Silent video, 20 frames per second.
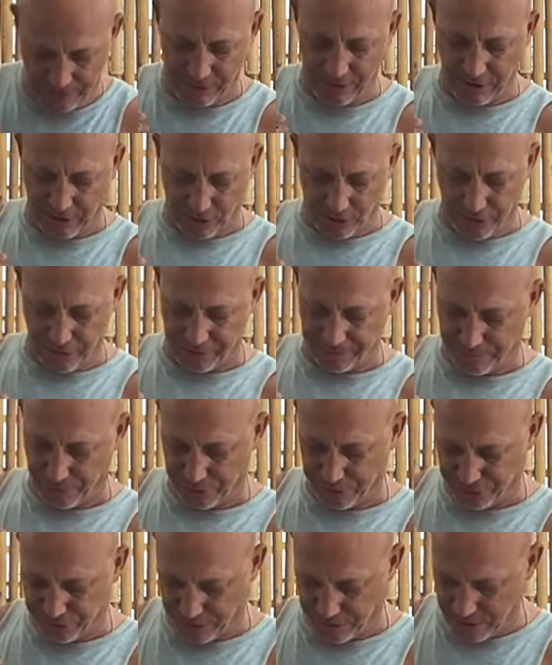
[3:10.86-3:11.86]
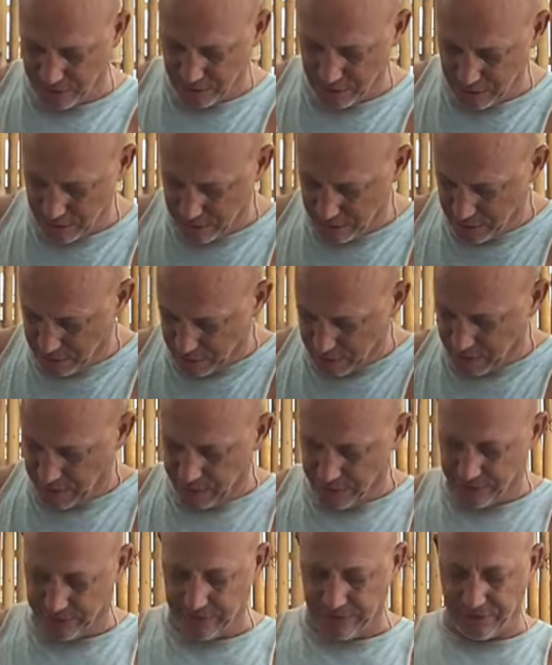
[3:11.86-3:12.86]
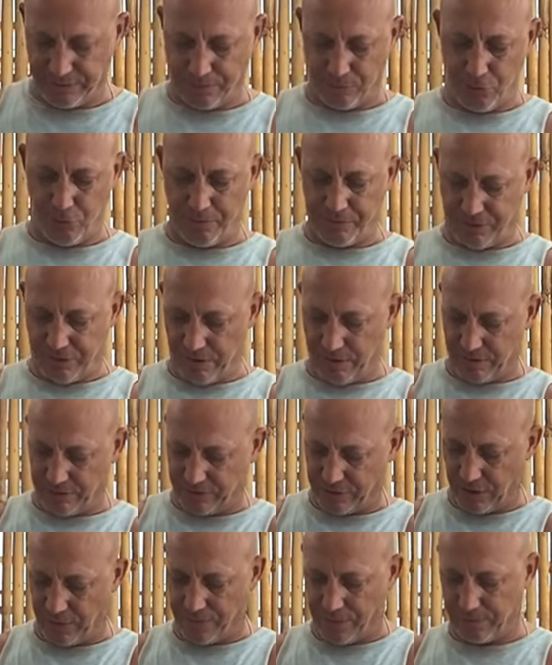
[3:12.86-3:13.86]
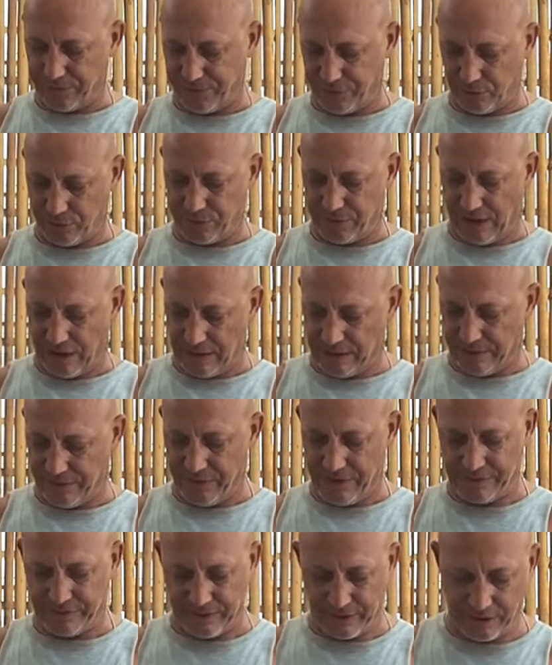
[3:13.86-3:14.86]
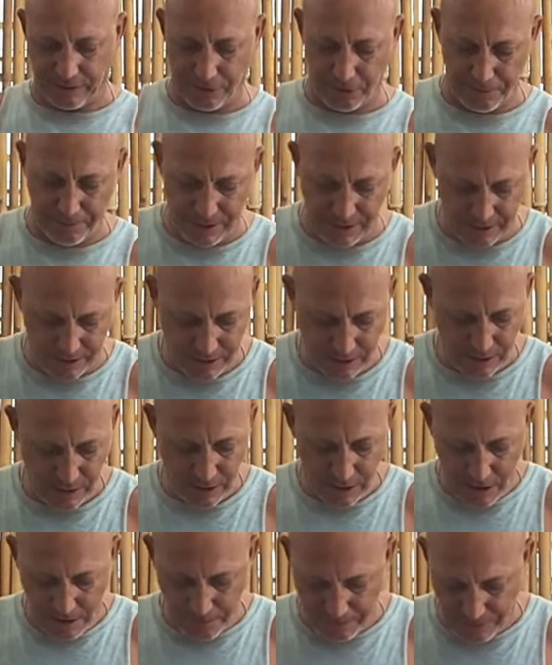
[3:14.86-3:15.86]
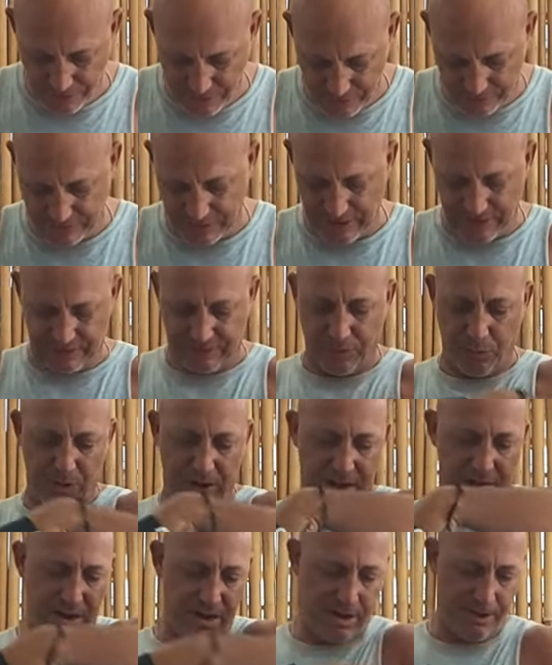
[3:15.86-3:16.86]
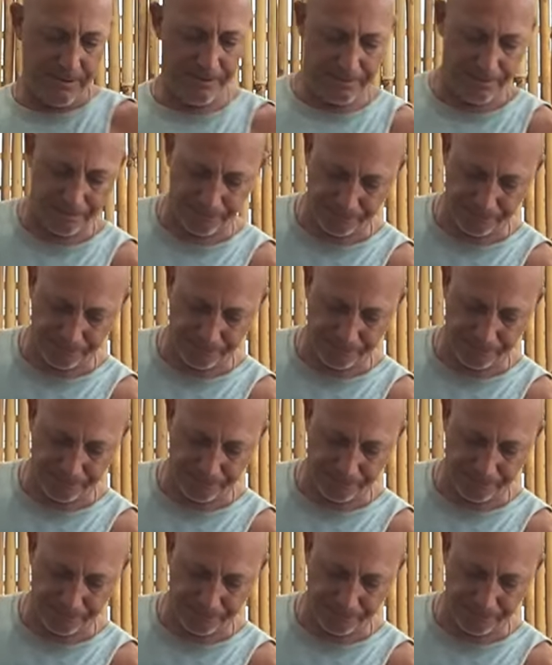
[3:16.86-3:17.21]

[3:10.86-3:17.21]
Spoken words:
I haven't cut all this bungee. You see some loops here and stuff. I'm still dialing this in a little bit, but this is the wing.